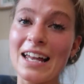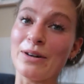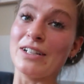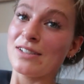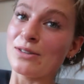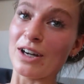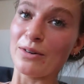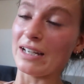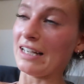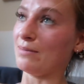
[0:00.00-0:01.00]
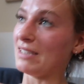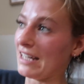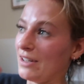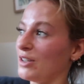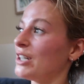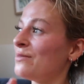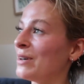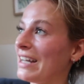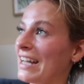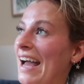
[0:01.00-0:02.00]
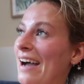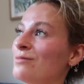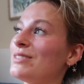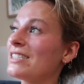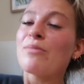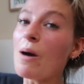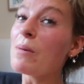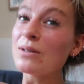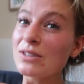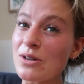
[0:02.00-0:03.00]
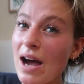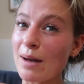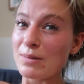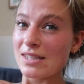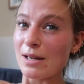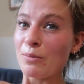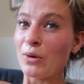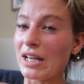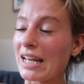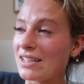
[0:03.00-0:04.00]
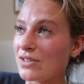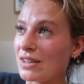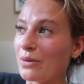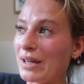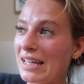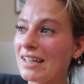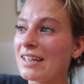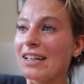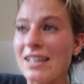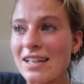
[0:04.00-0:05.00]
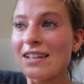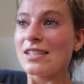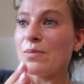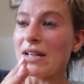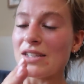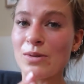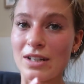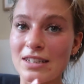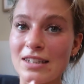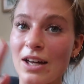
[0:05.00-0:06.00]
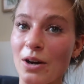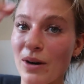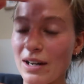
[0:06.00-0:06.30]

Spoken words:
Anyway, just thought I'd quickly update you. Good workout. Probably will do abs at some point later in the week. The sprints were good though.